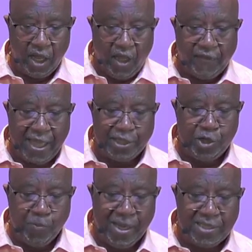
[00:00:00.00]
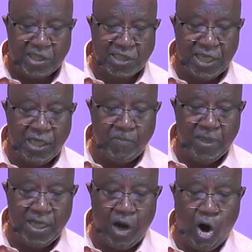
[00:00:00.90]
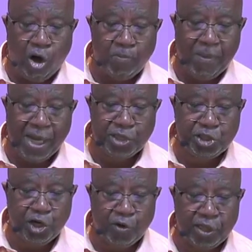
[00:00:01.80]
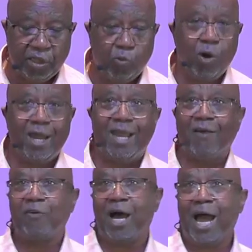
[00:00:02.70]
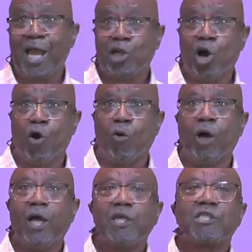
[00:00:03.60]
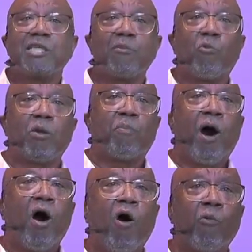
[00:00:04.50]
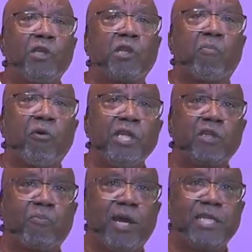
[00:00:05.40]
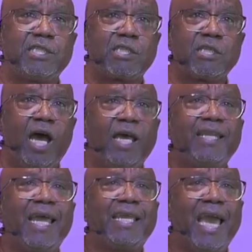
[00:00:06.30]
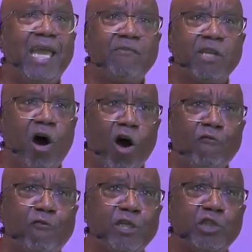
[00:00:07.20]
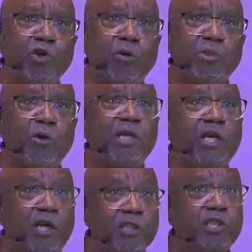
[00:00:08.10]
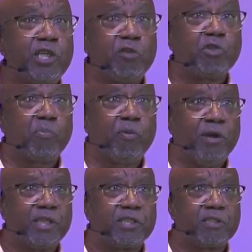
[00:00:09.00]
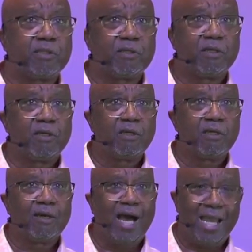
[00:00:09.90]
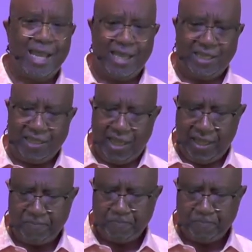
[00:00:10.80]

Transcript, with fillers: that you may send me on my journey wherever I go. See, when Paul went to preach places, they gave an offering to him so he could continue to preach. I like that.